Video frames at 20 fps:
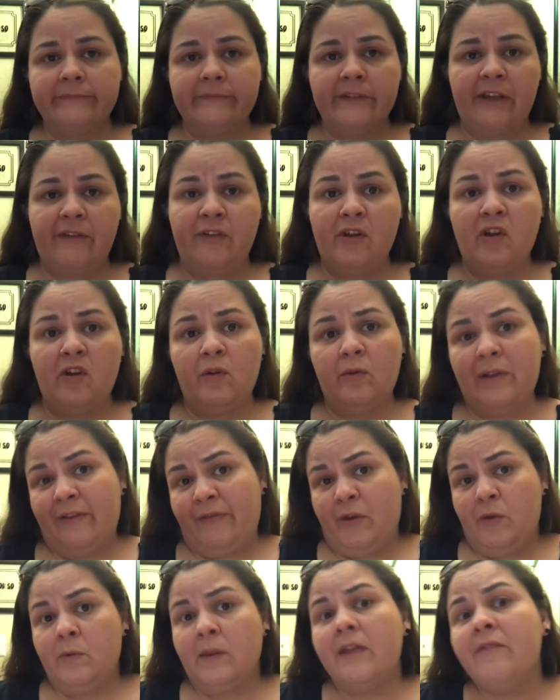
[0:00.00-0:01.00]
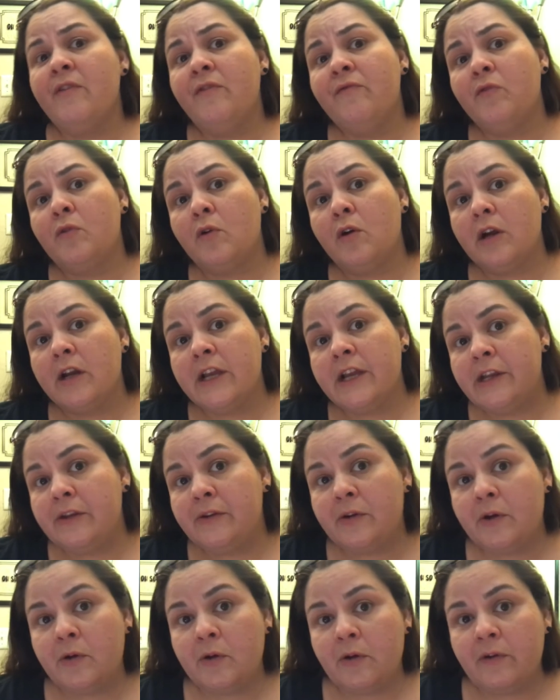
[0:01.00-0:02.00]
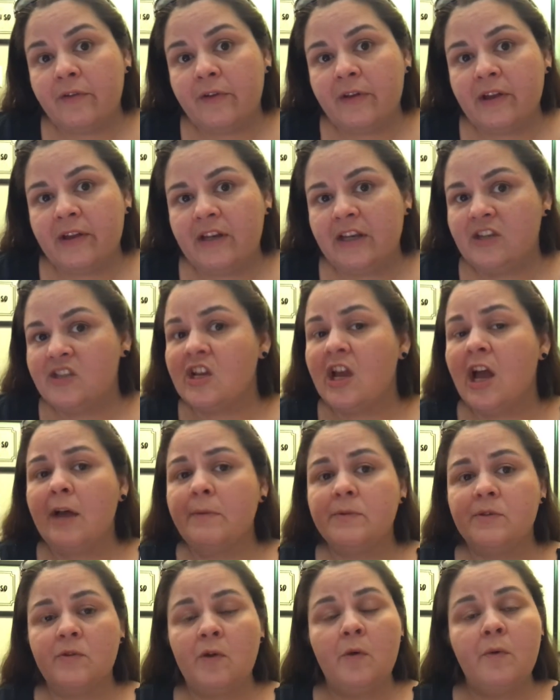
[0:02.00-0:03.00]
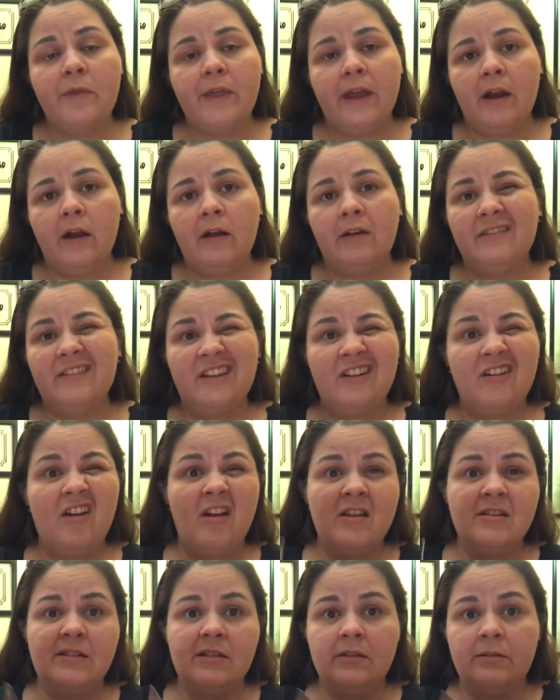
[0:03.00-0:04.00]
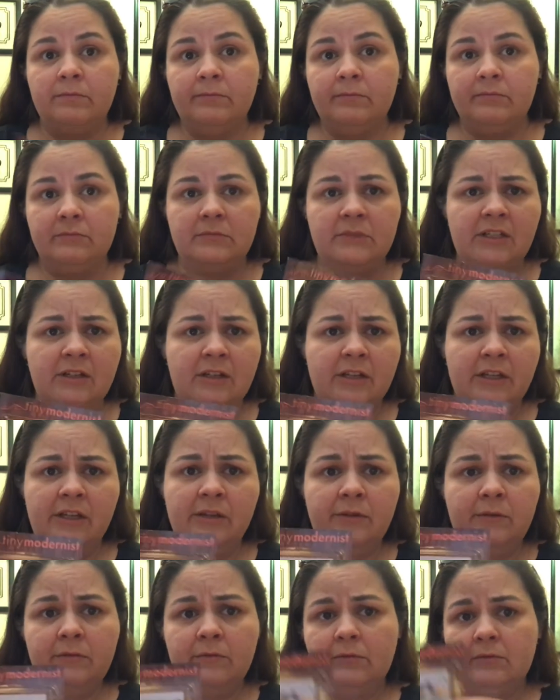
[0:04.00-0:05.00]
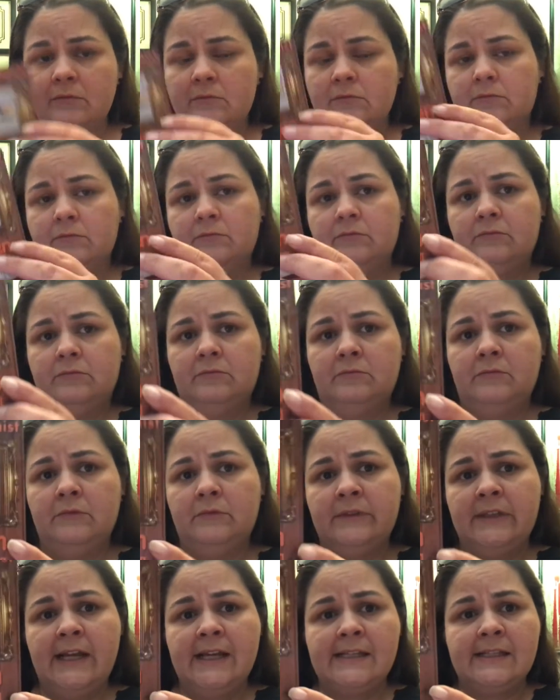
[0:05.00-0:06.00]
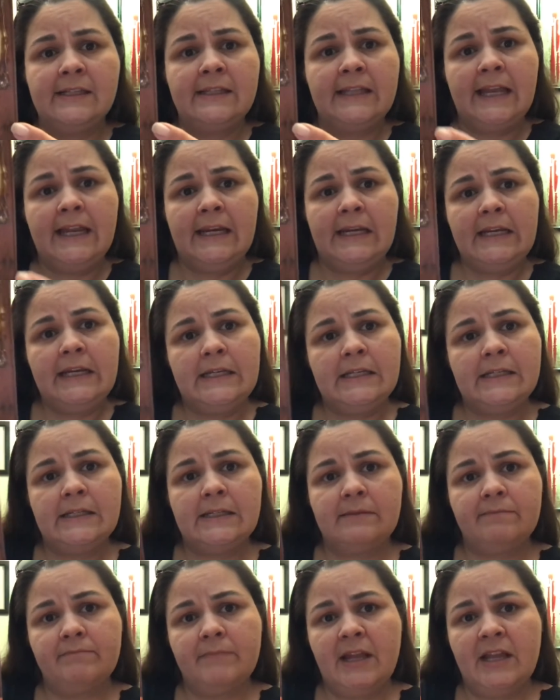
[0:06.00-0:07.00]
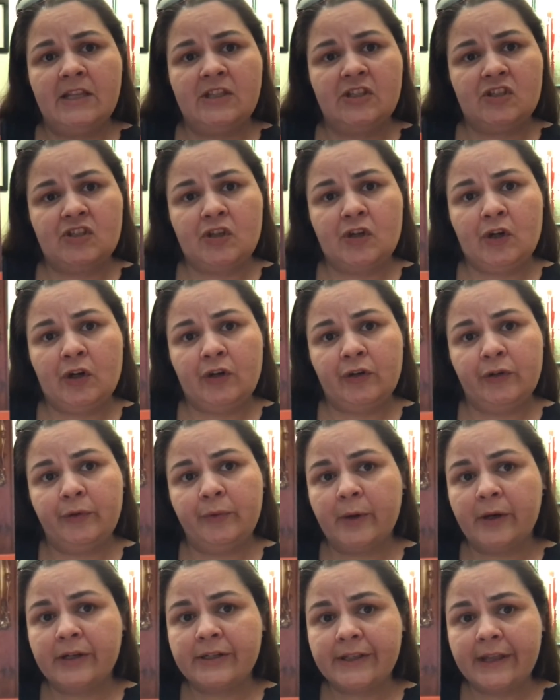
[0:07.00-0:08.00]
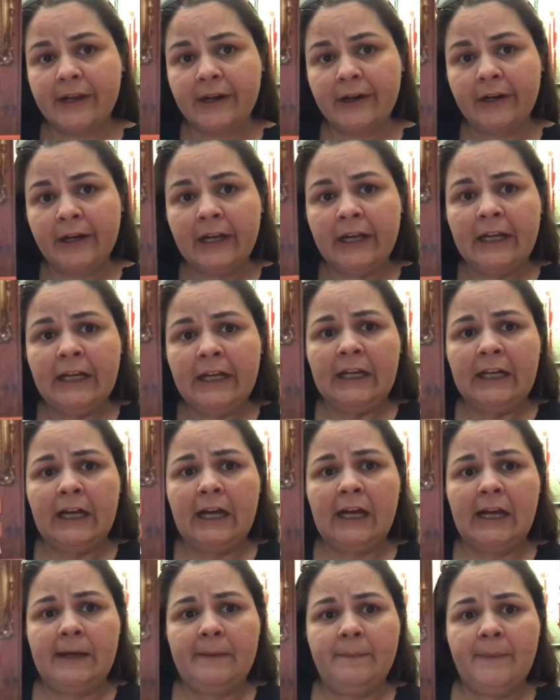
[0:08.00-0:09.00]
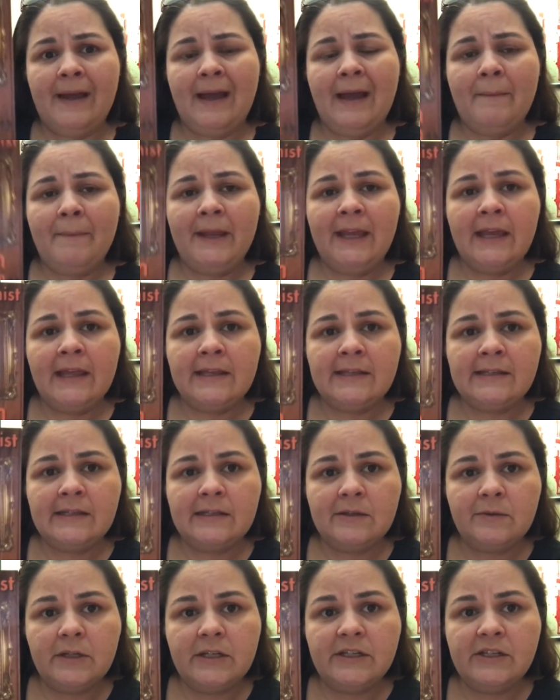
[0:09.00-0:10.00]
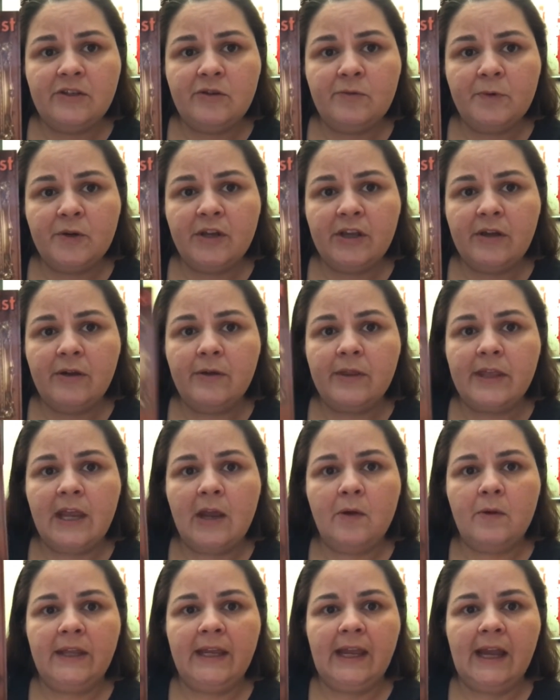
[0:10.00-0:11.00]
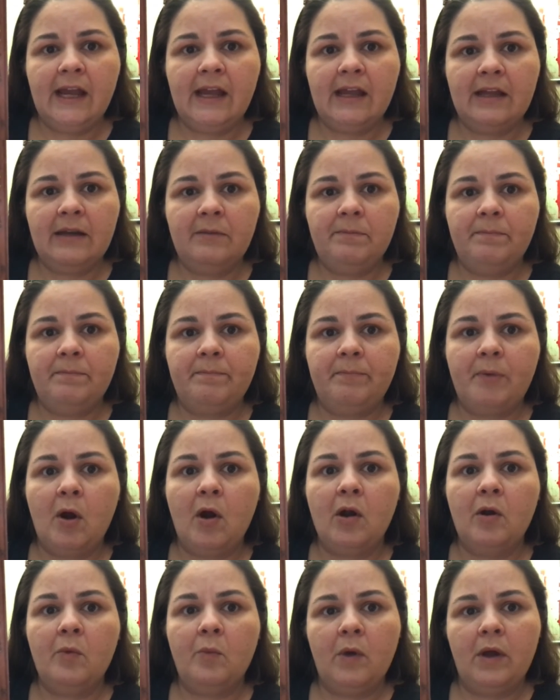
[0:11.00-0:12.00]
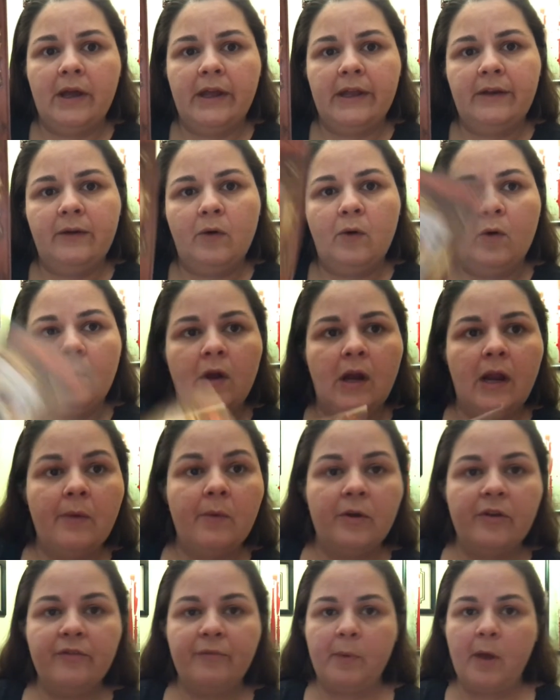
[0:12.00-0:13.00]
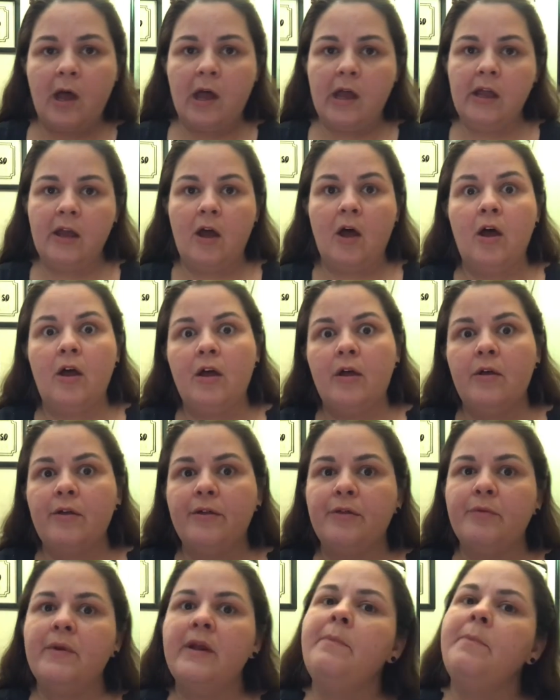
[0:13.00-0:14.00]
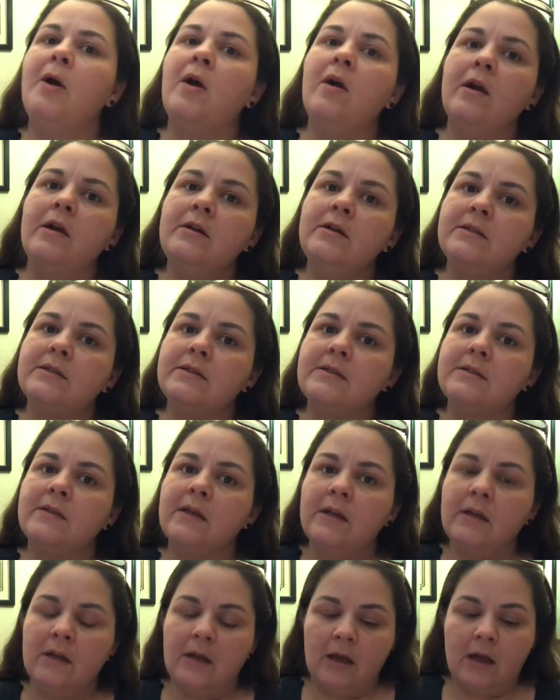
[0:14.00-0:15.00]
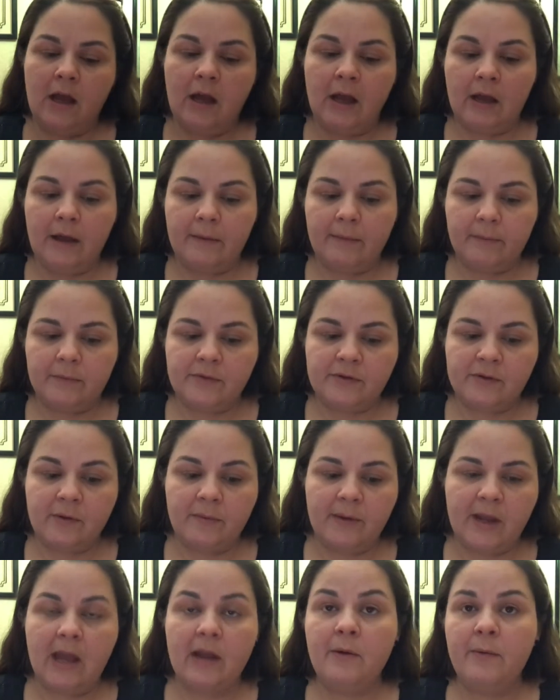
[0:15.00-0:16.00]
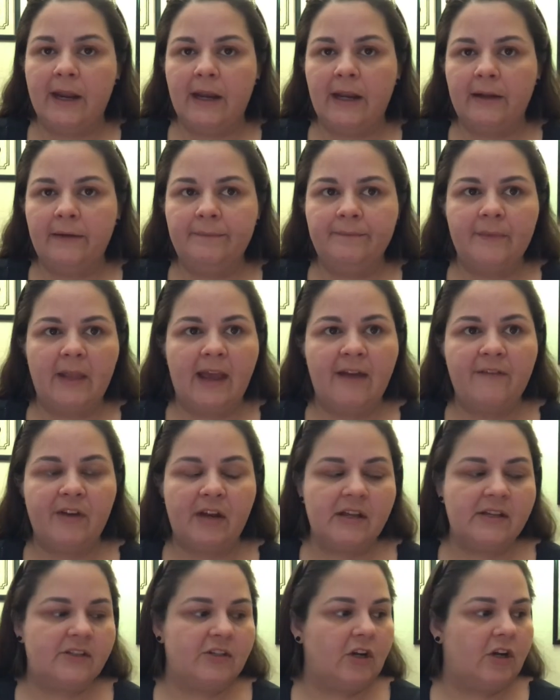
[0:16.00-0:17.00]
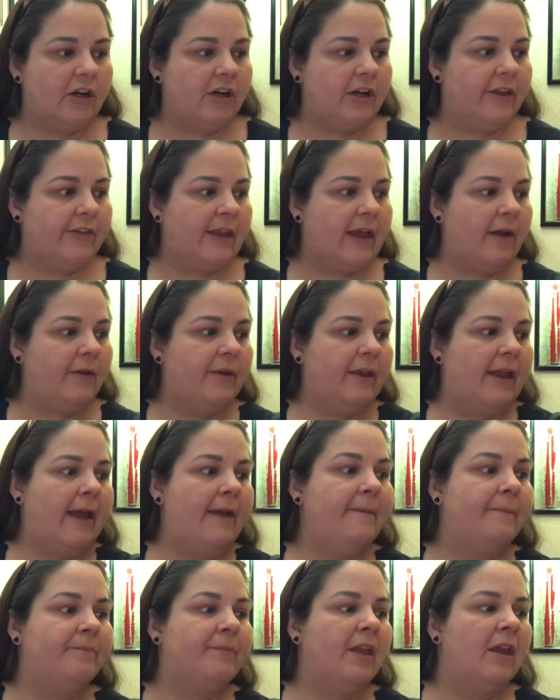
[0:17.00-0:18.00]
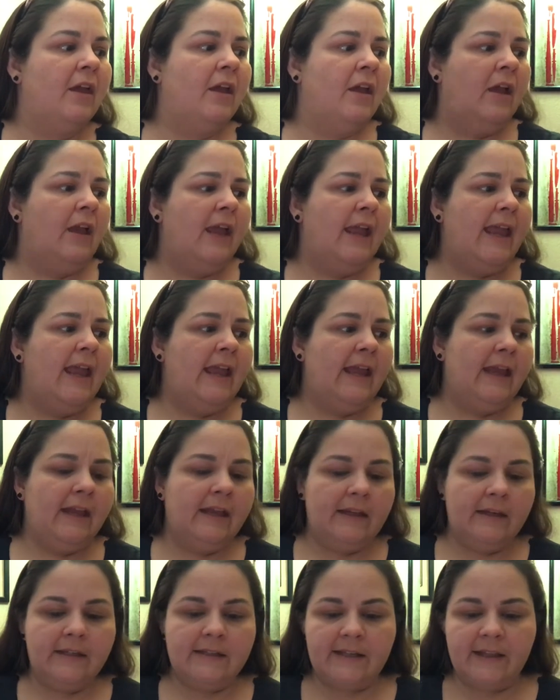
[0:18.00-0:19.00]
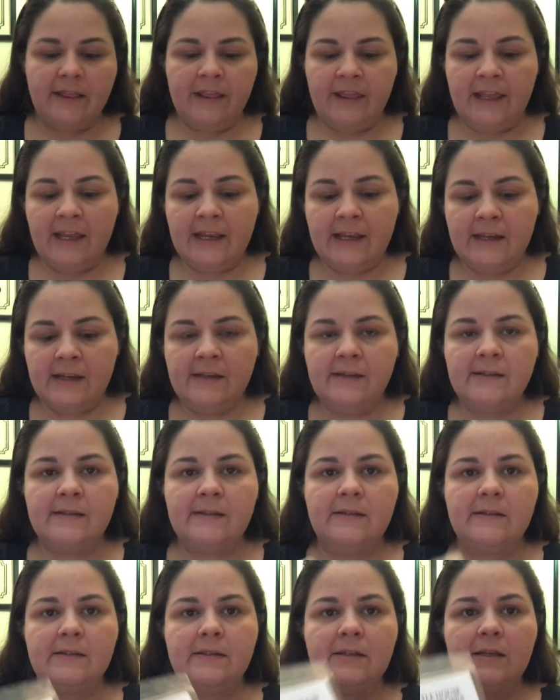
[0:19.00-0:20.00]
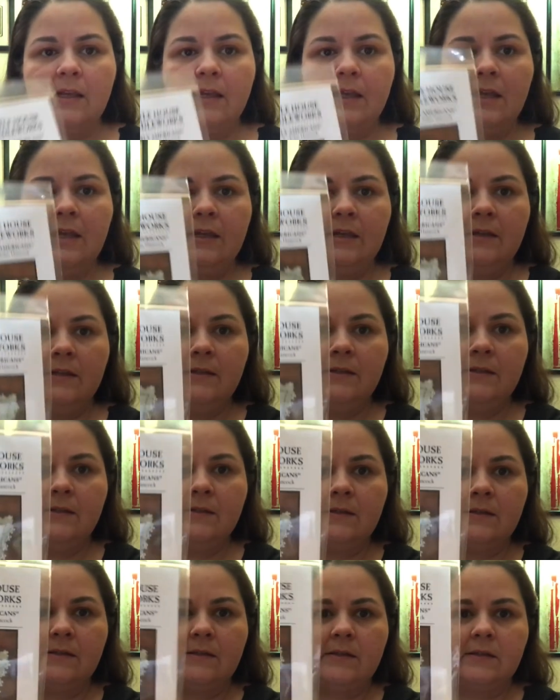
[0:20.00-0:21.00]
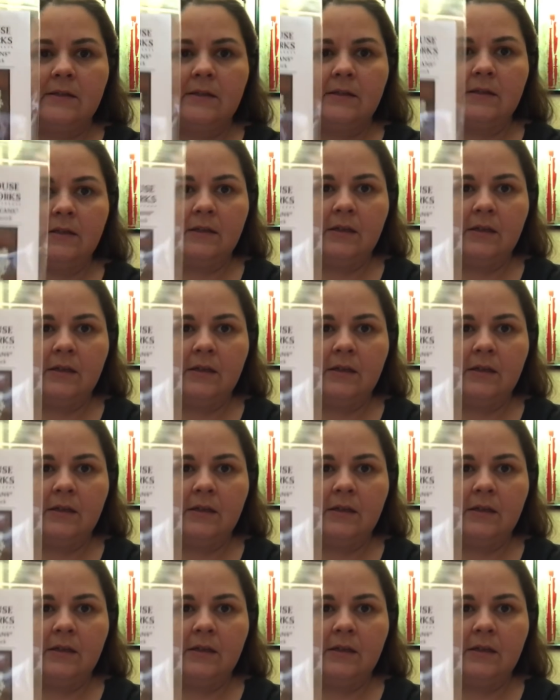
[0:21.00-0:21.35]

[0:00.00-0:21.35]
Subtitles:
if you live in Florida and you don't know of any shops, go there. They're awesome. They're cute. Nice ladies and sir who work there. But yeah, this is really super cute. They only had part one, or I would have bought all 3 parts. So I'm kind of waiting. Have not started on that yet. And this is